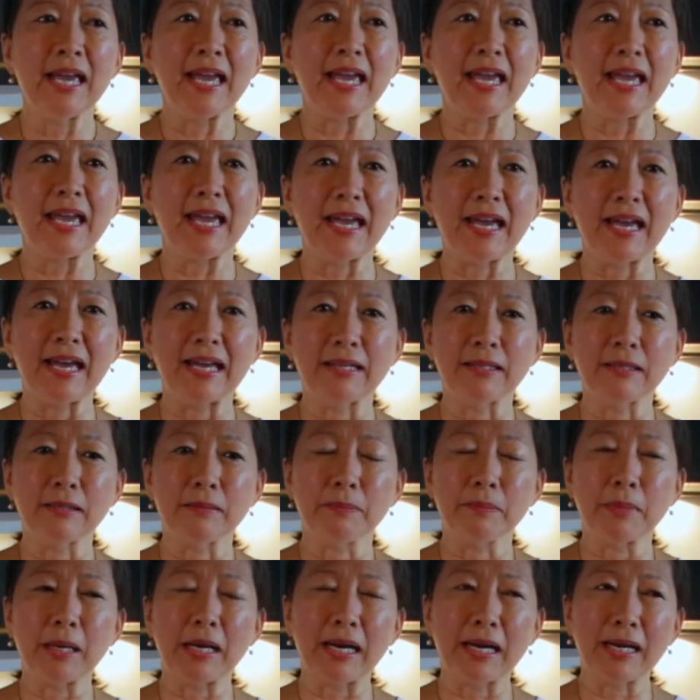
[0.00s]
And
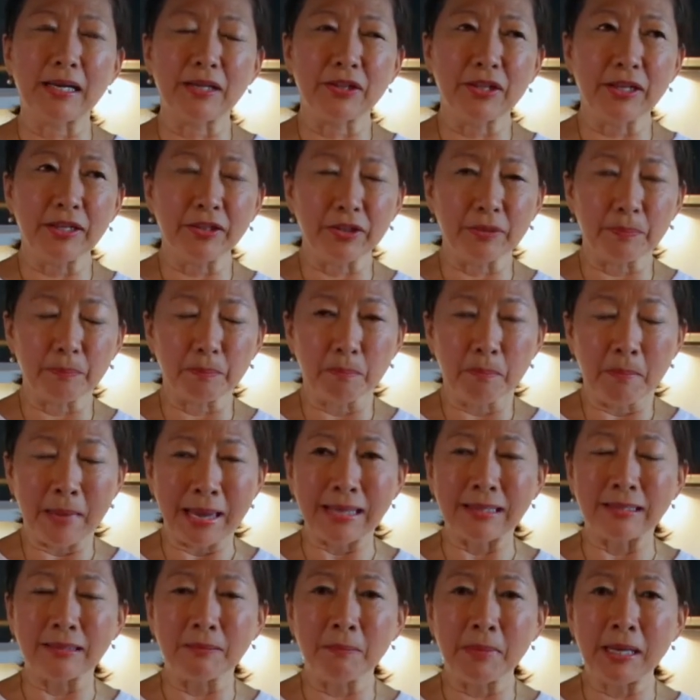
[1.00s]
I think
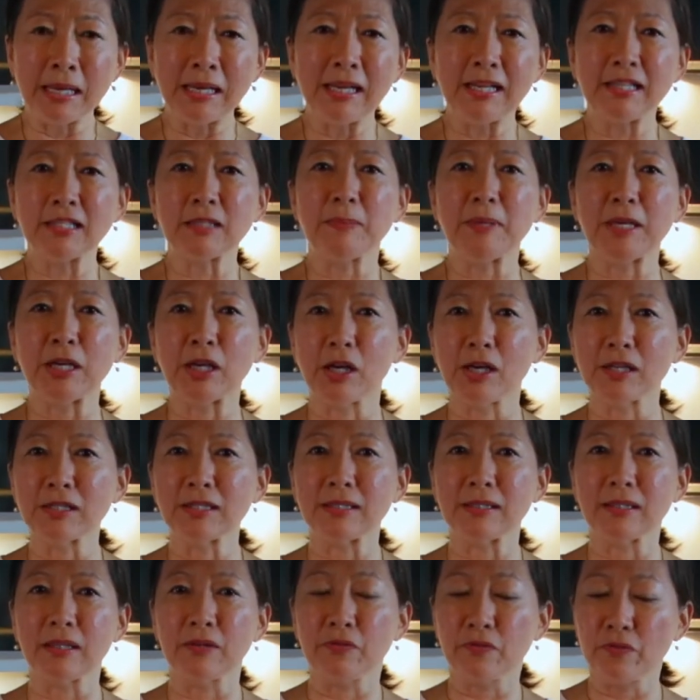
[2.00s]
mainly it's
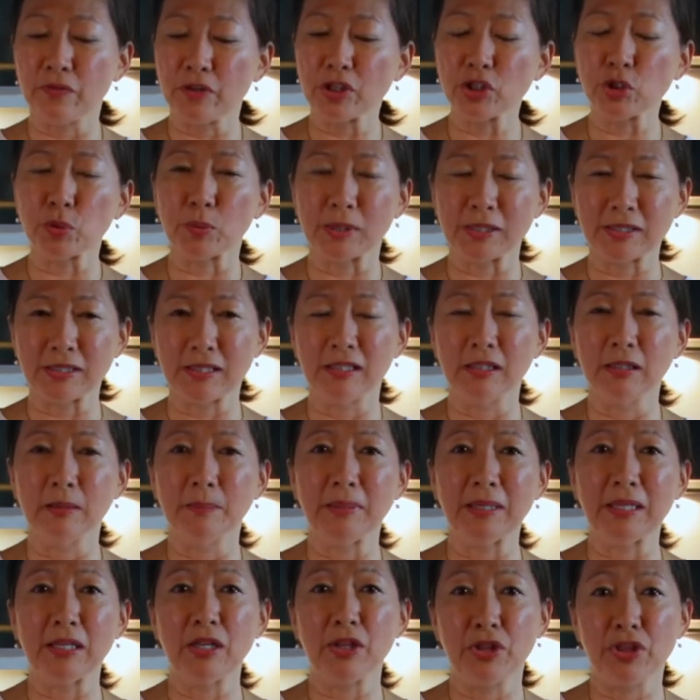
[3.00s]
because the fish was a little
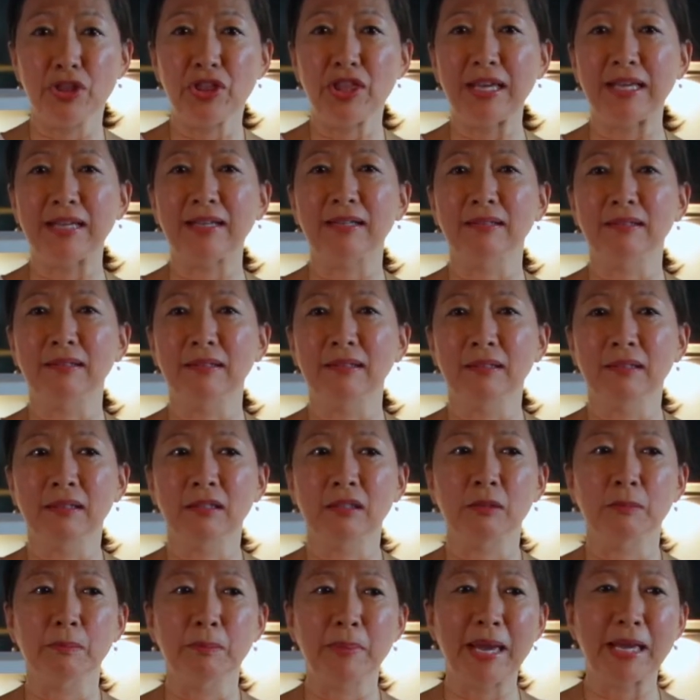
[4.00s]
bit thick
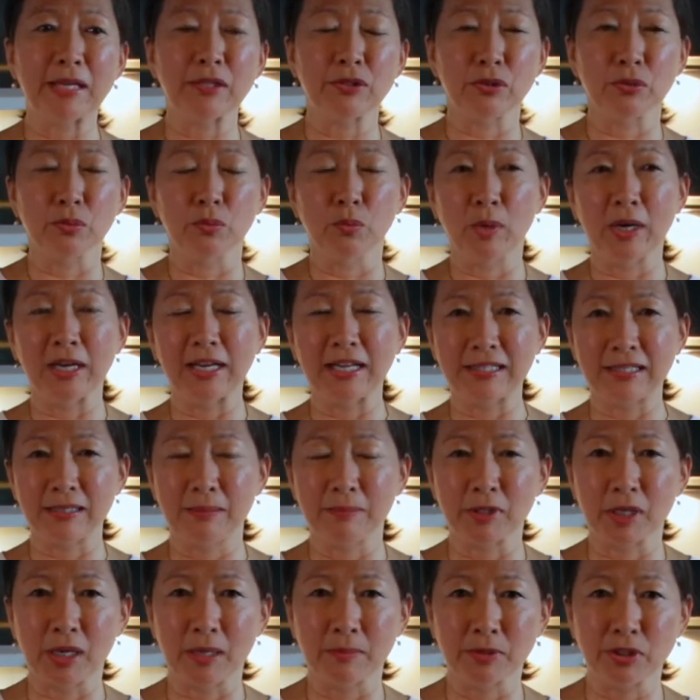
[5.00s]
compared to what I
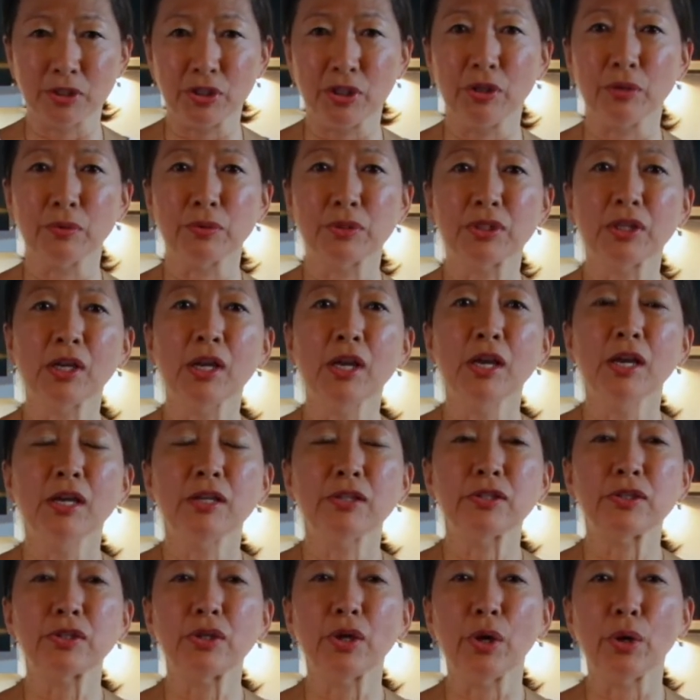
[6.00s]
sometimes use.
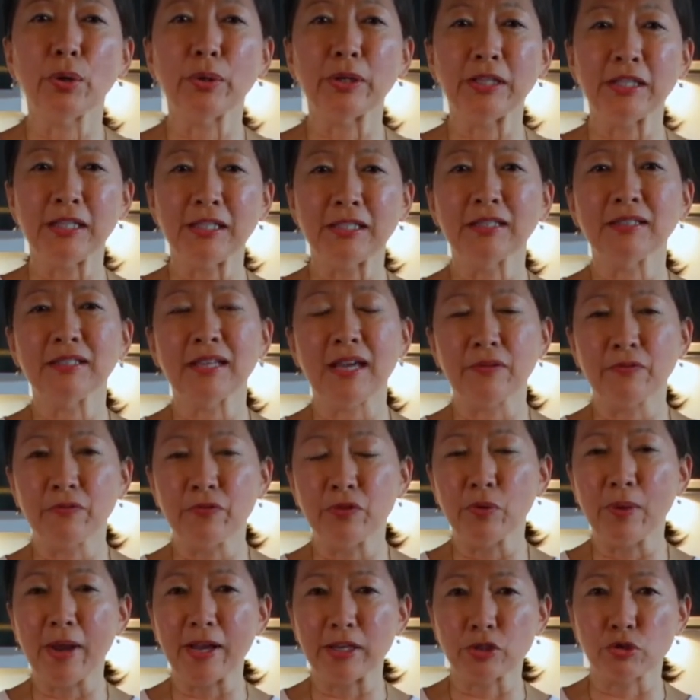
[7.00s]
So it needed that
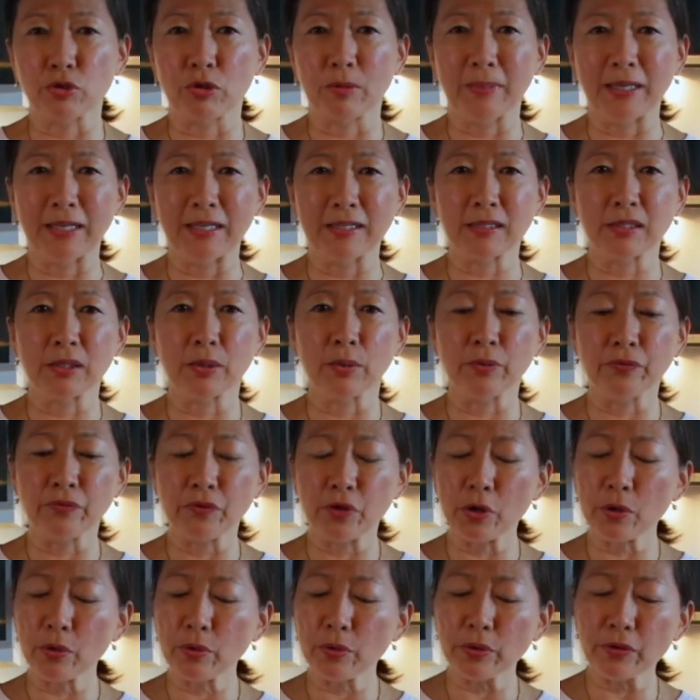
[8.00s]
few extra minutes. So if
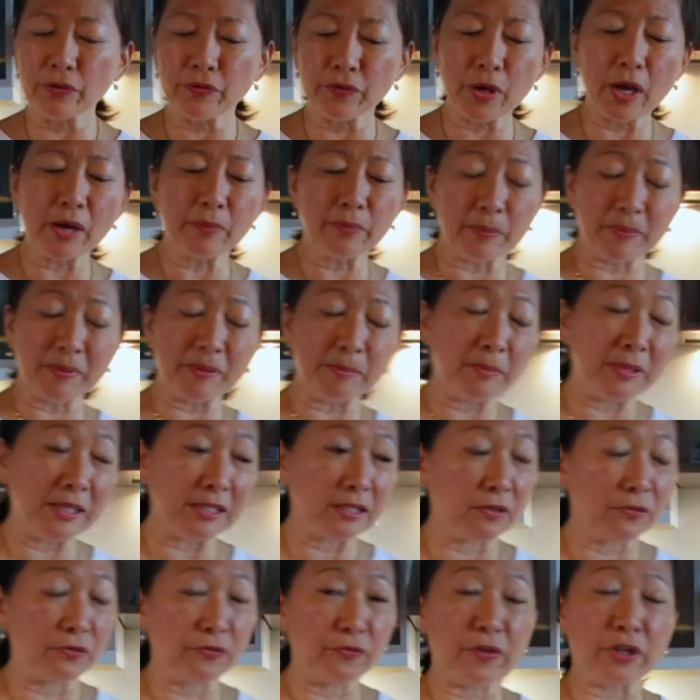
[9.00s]
you have a piece
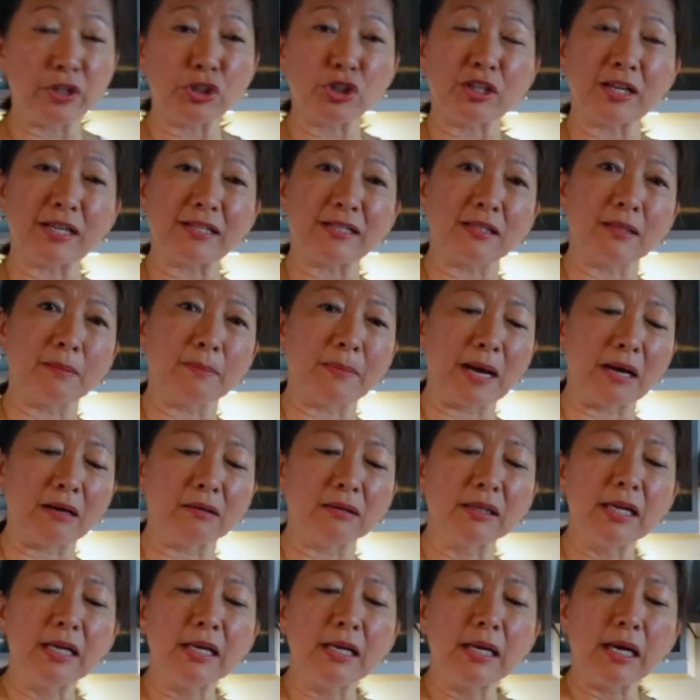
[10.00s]
of fish that's
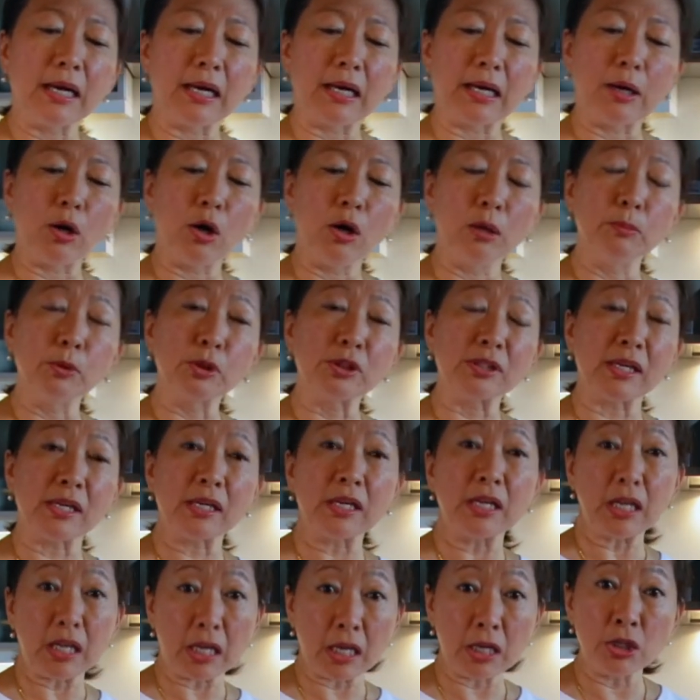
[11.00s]
about almost an
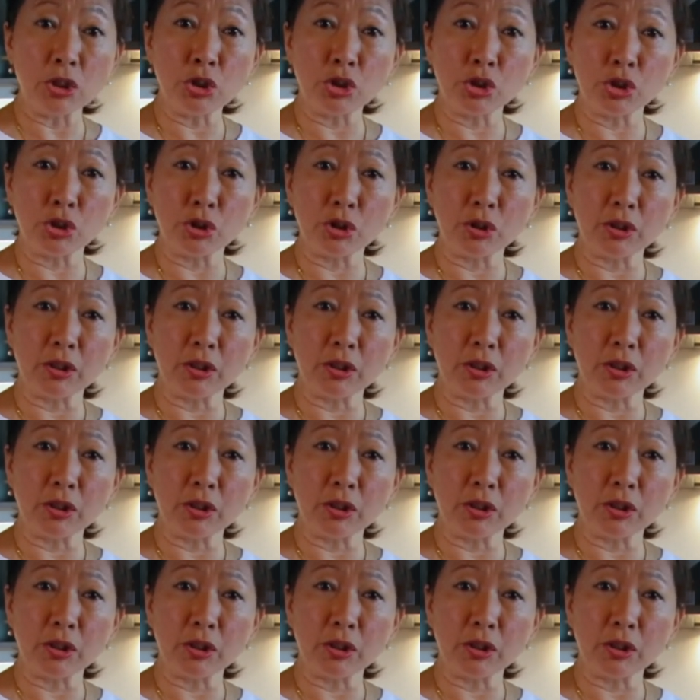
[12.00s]
inch